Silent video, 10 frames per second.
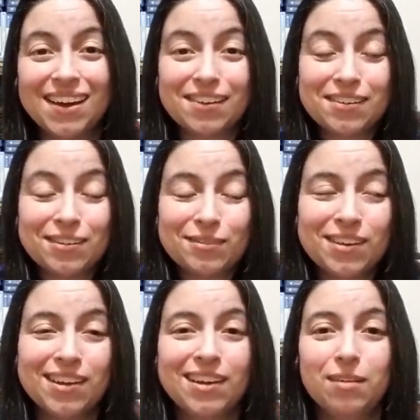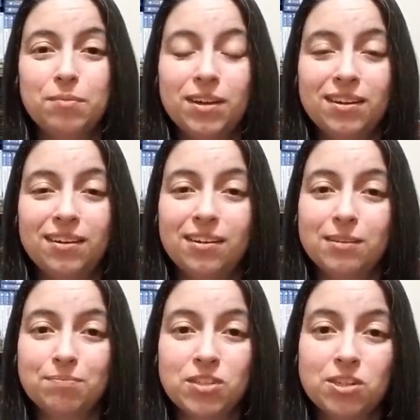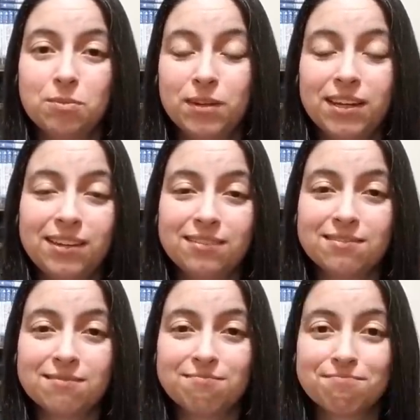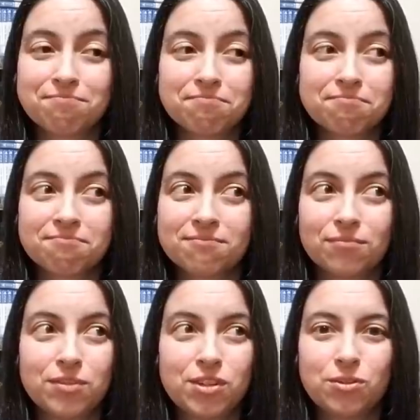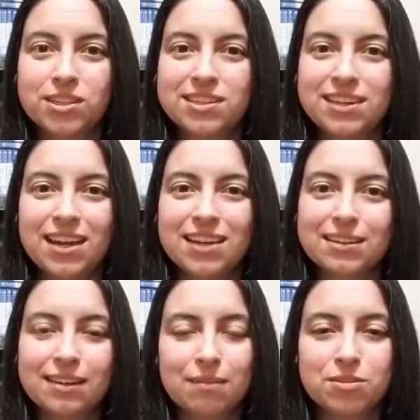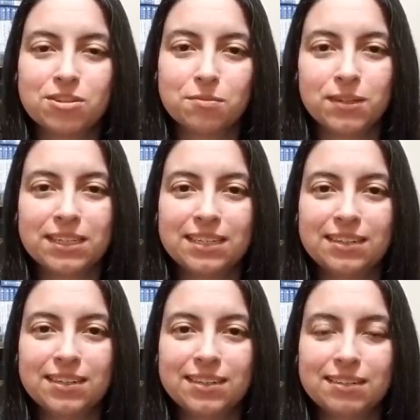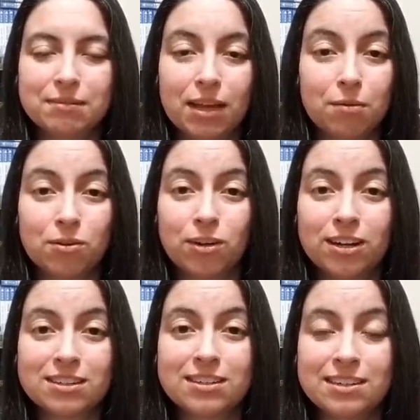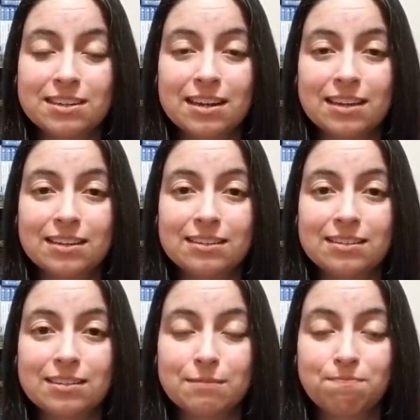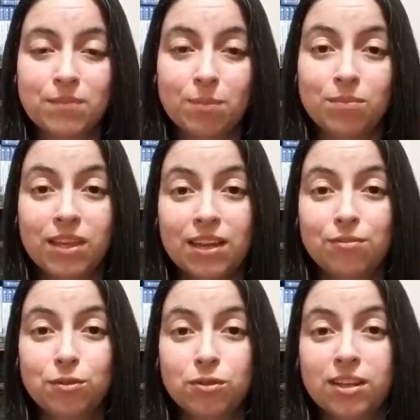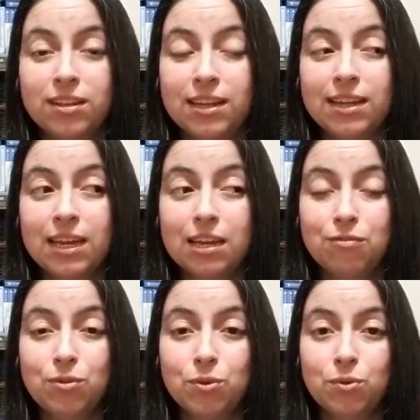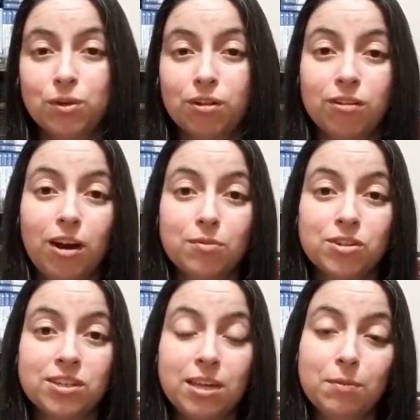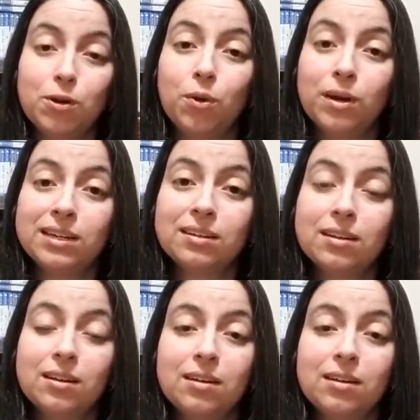I don't know. But still playing to this day. I'm still playing Animal Crossing, and I'm thankful that they gave you another option to keep it going.